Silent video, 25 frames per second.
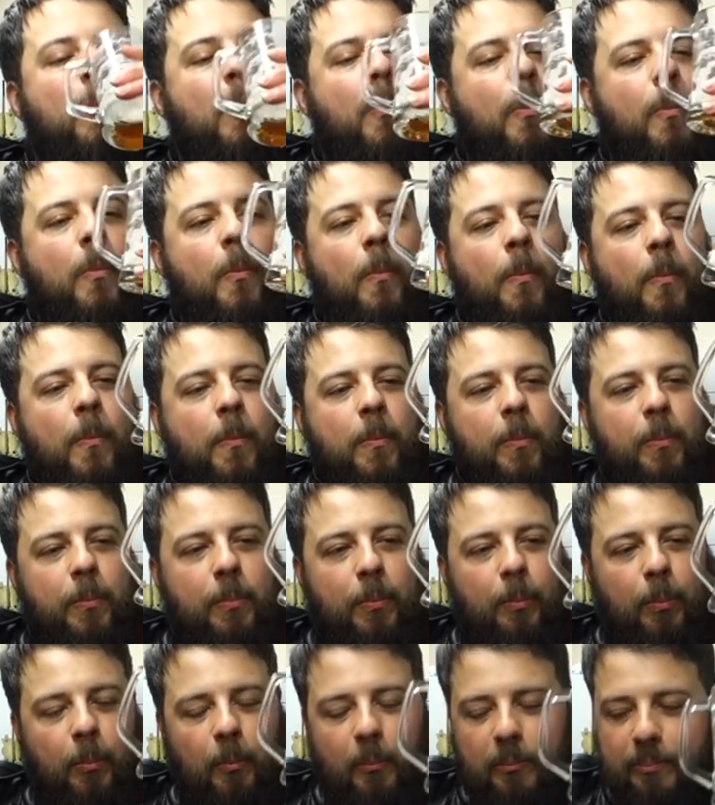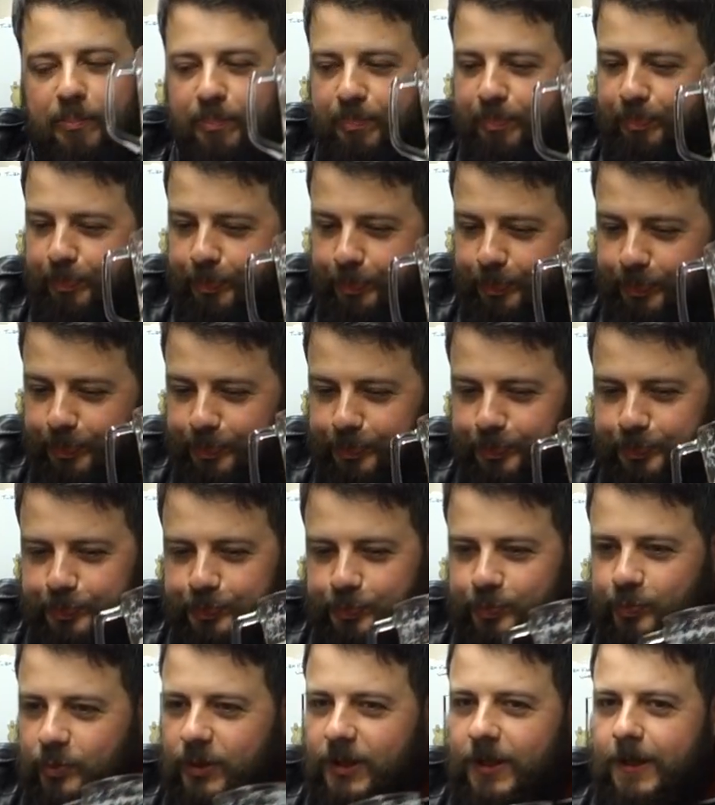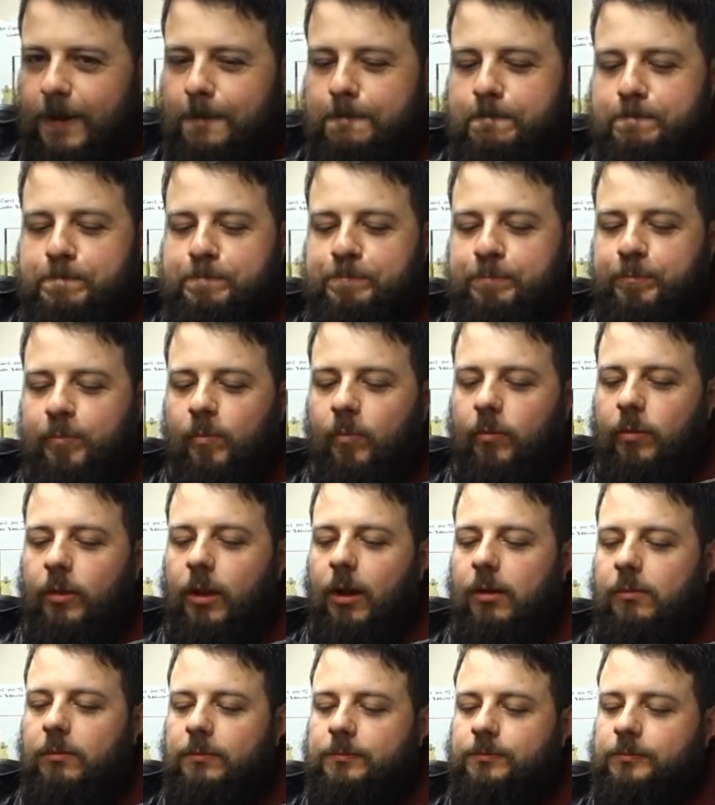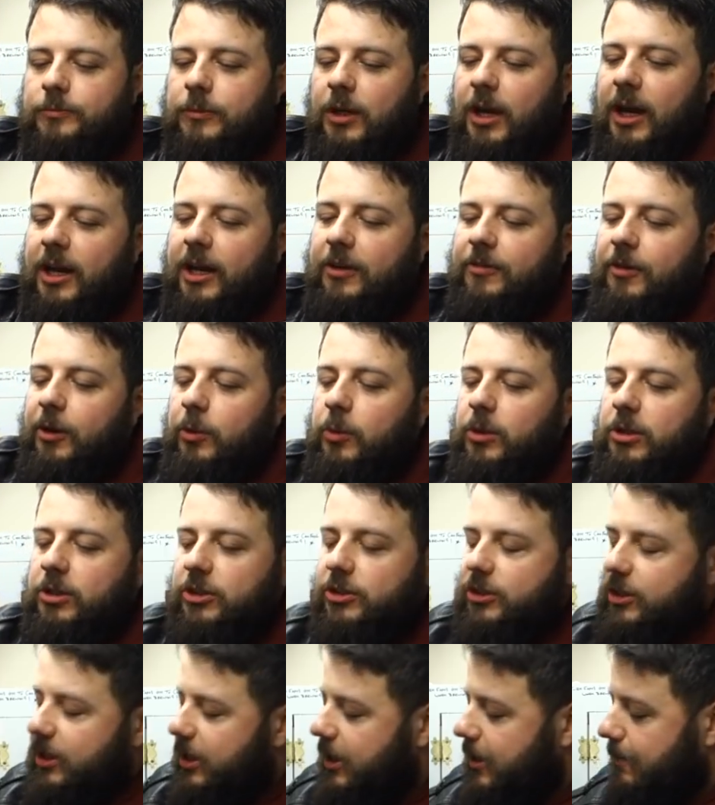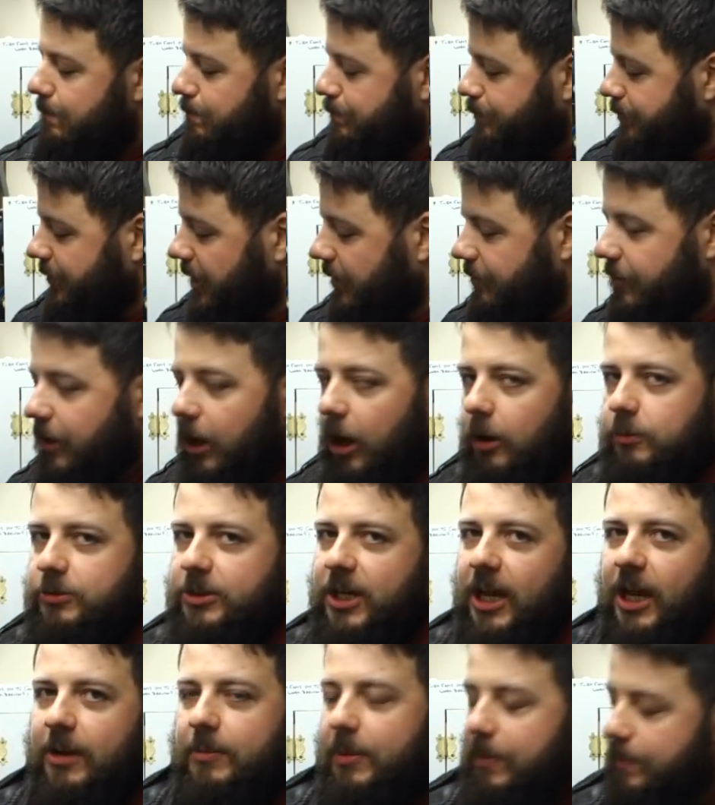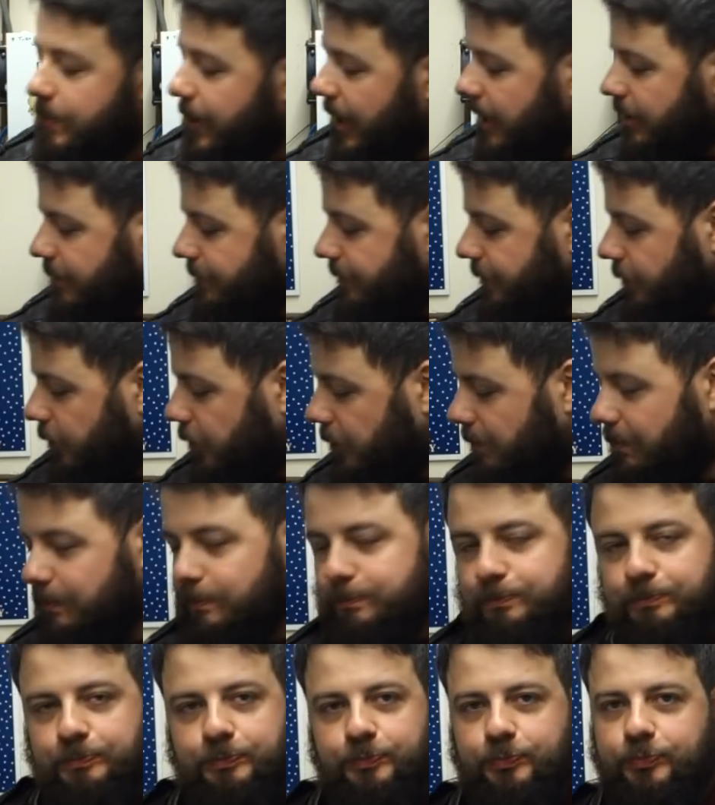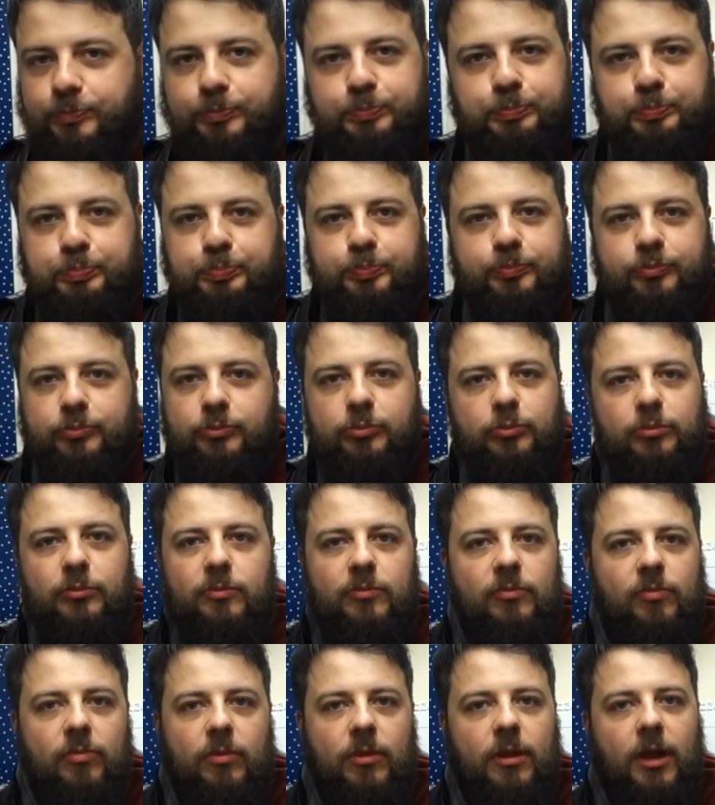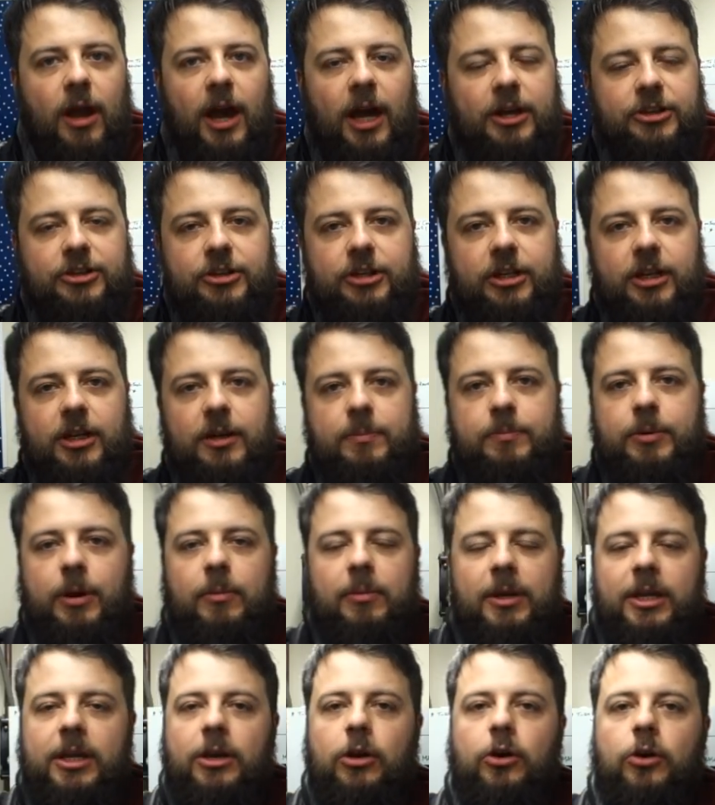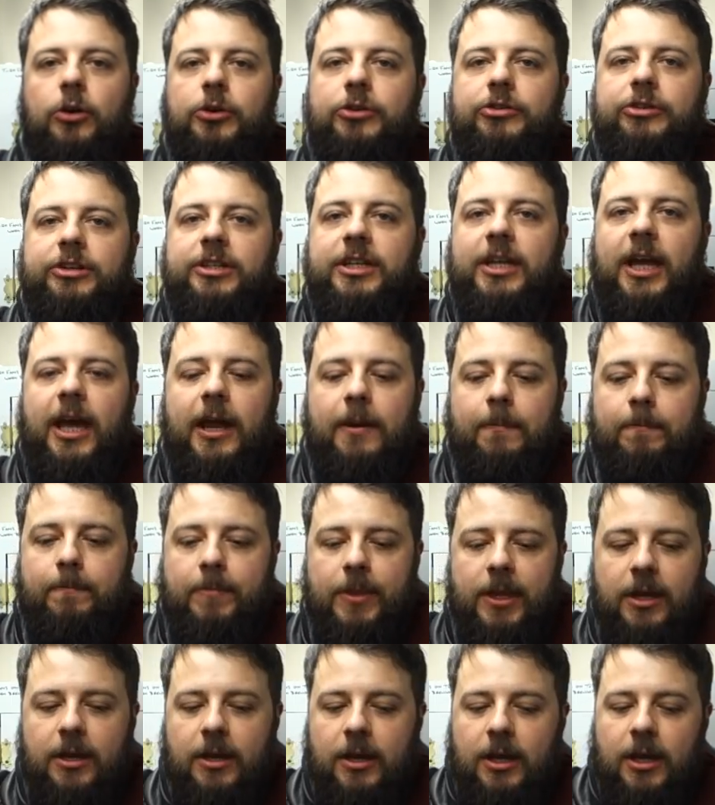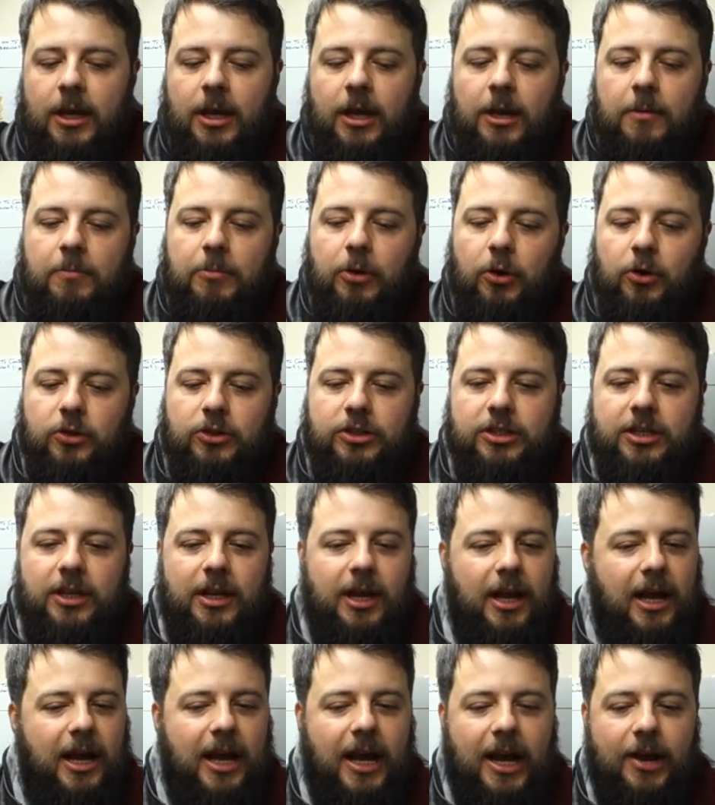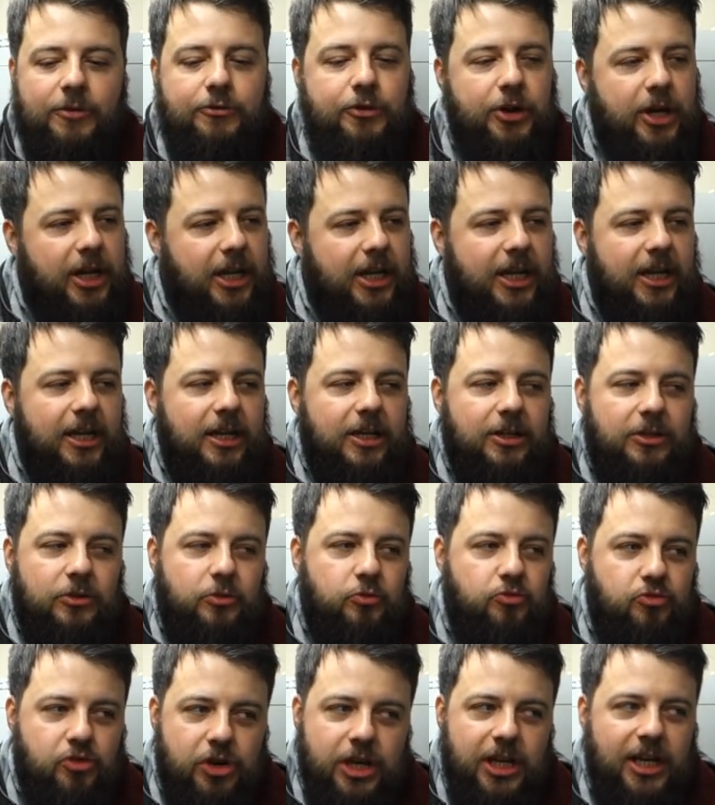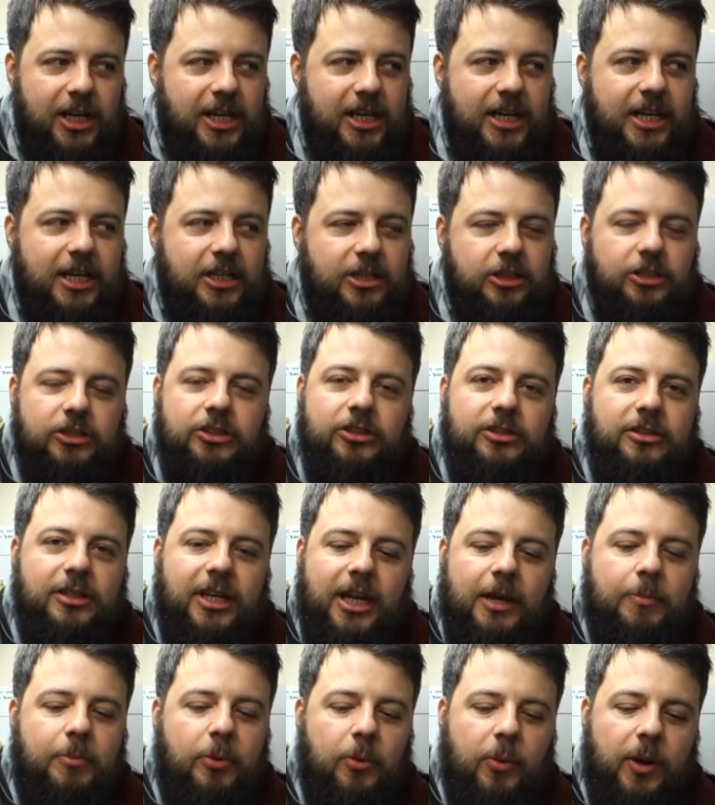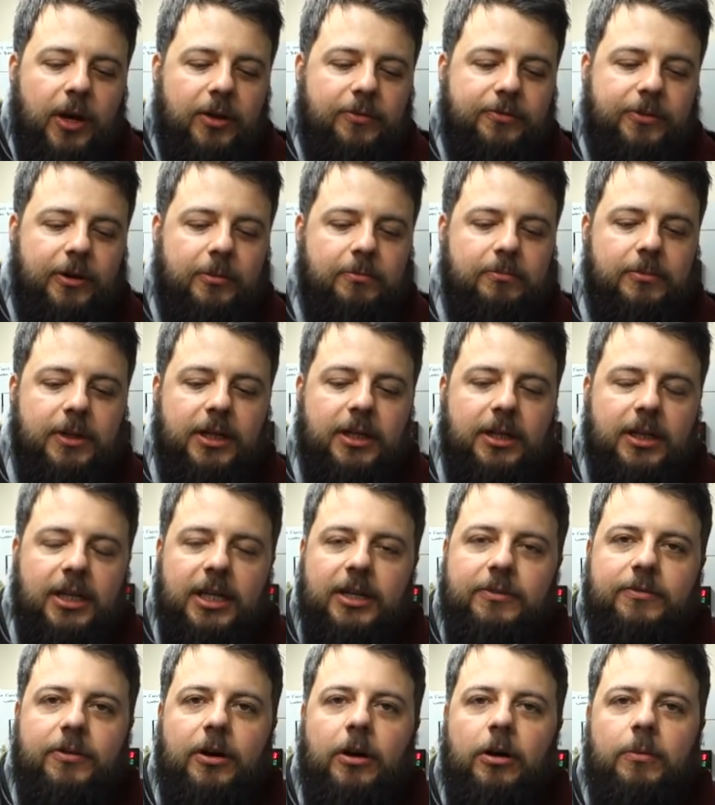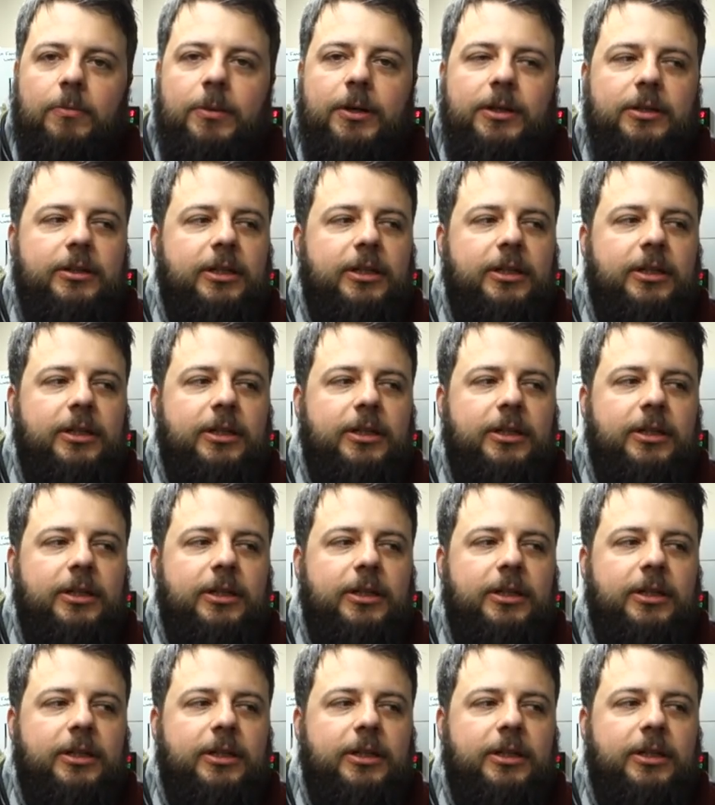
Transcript: And if it was, if the hops came in pellet form, I'd probably order it again. But I really, really need to keep away from leaf hop.